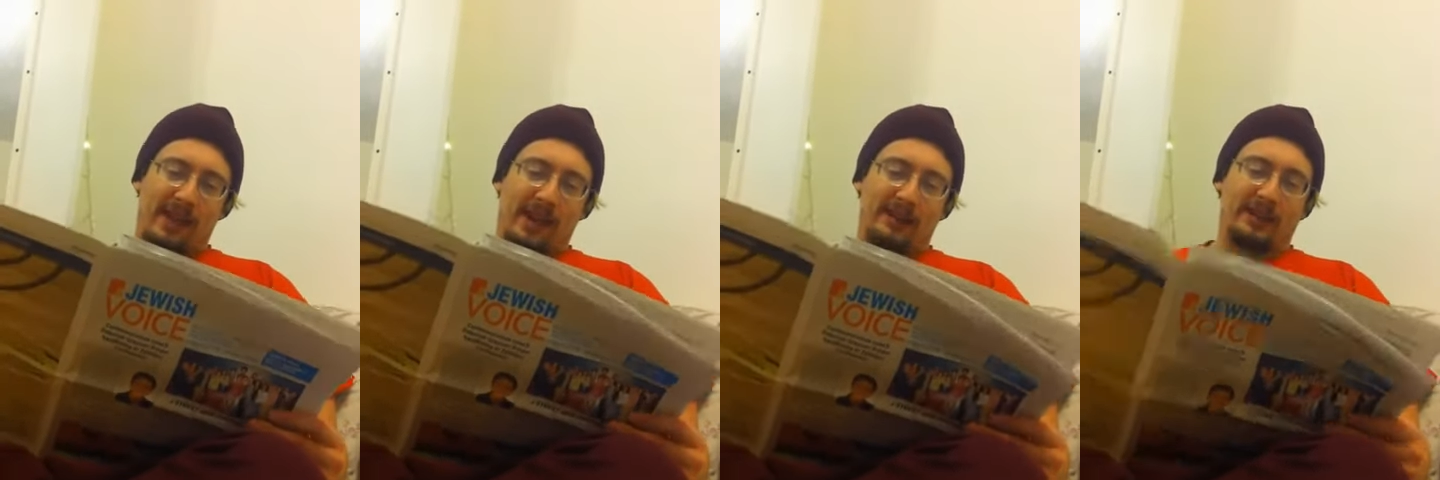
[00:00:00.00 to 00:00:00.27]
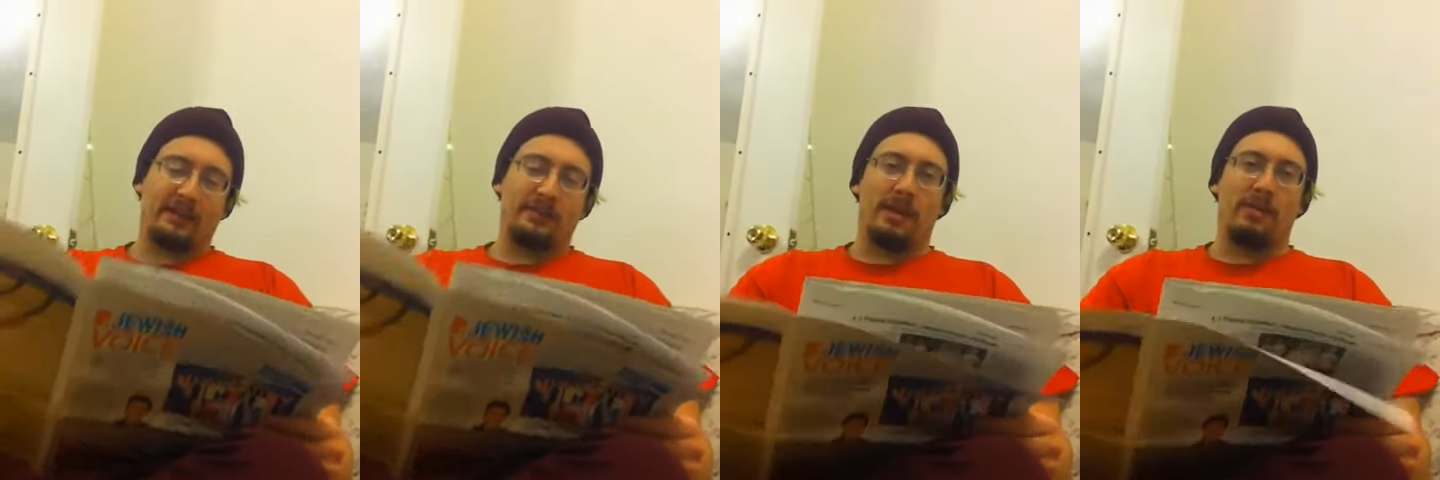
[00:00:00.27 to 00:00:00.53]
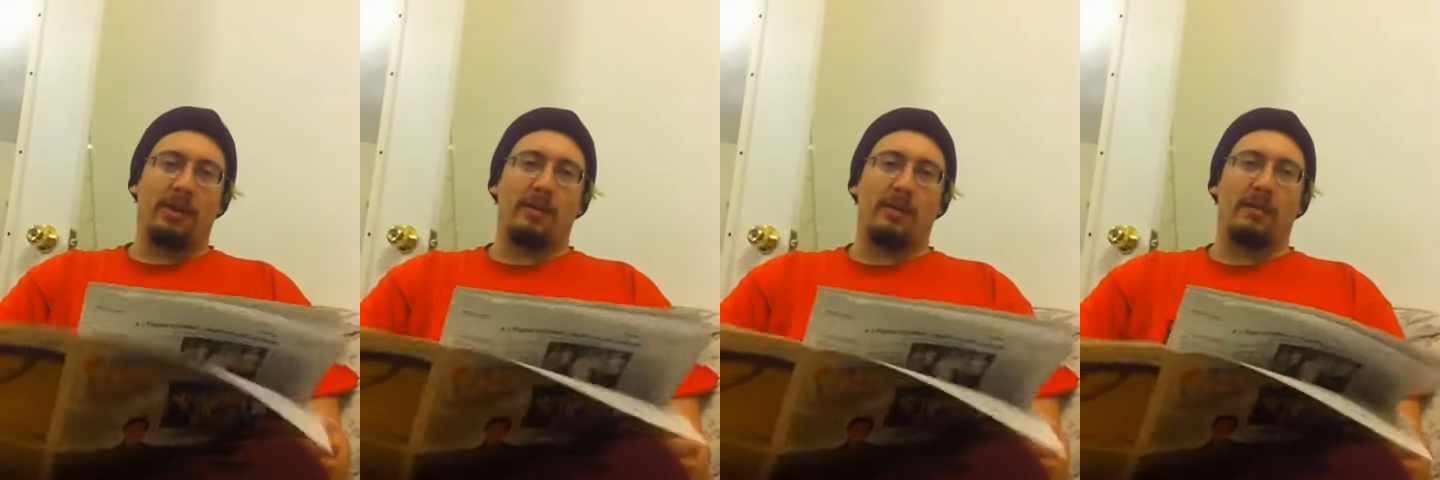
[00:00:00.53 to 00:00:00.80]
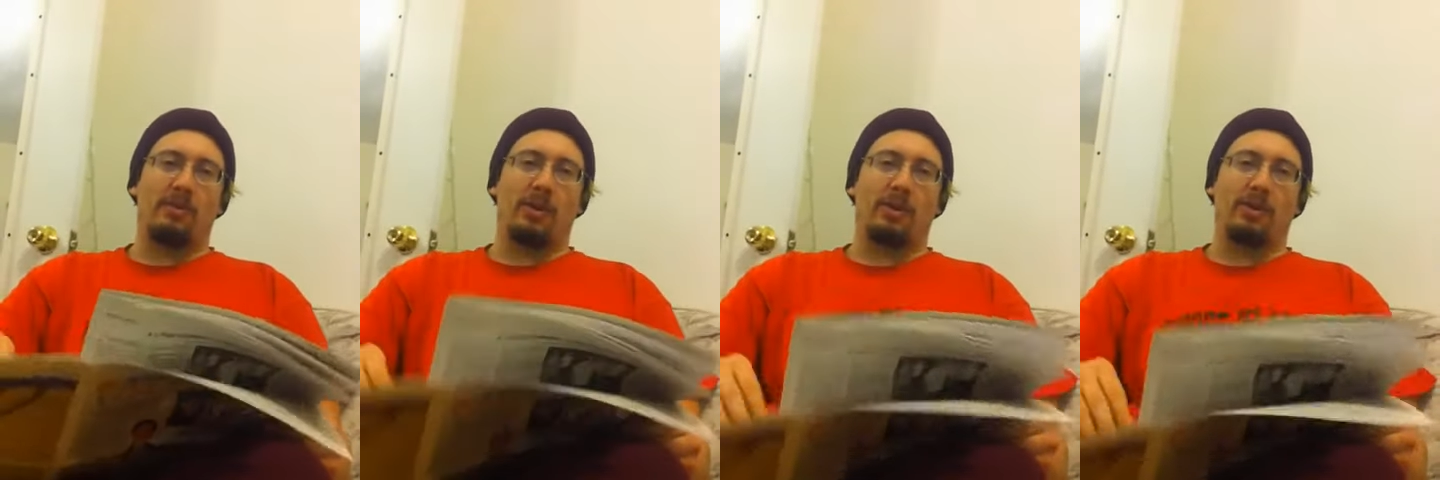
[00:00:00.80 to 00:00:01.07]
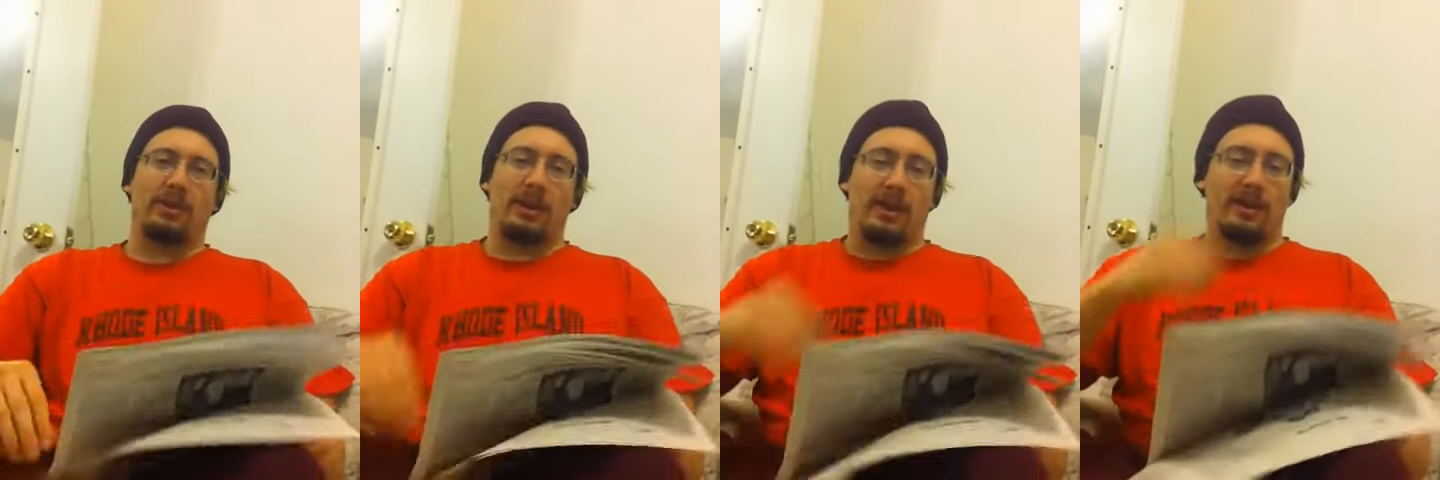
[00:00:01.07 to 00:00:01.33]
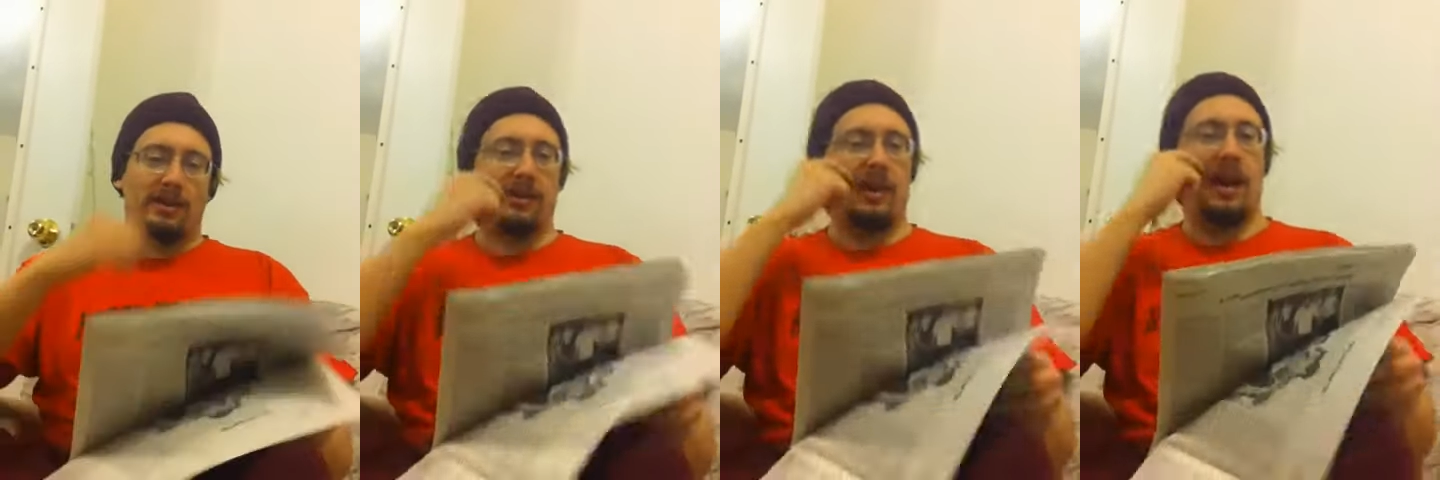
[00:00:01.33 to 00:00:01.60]
asking me about my bowl
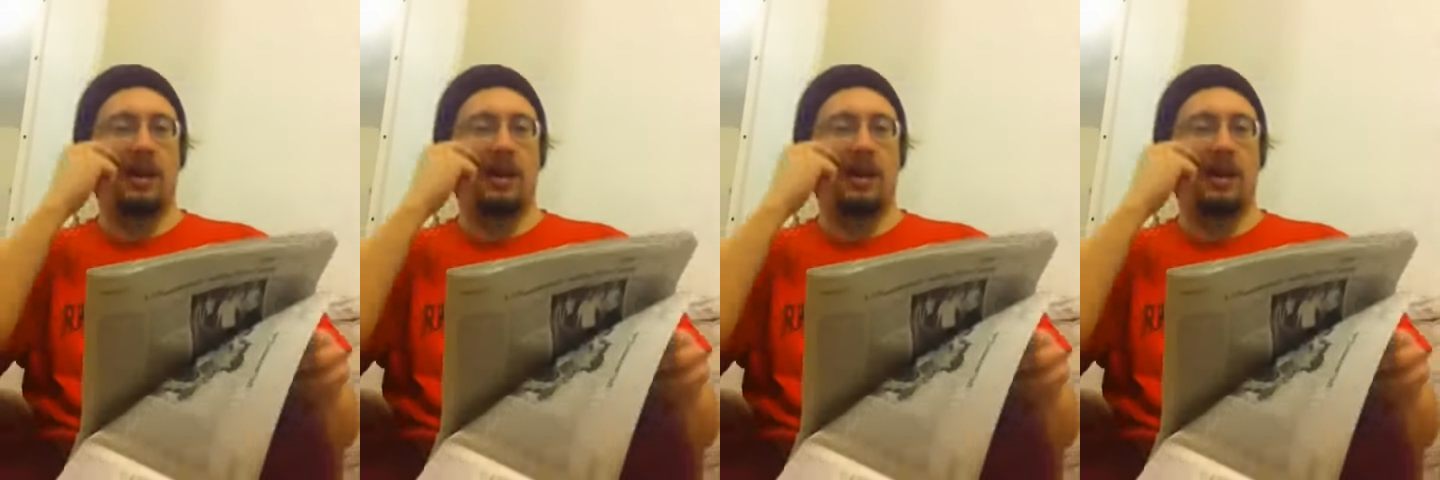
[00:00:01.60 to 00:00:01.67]
cut.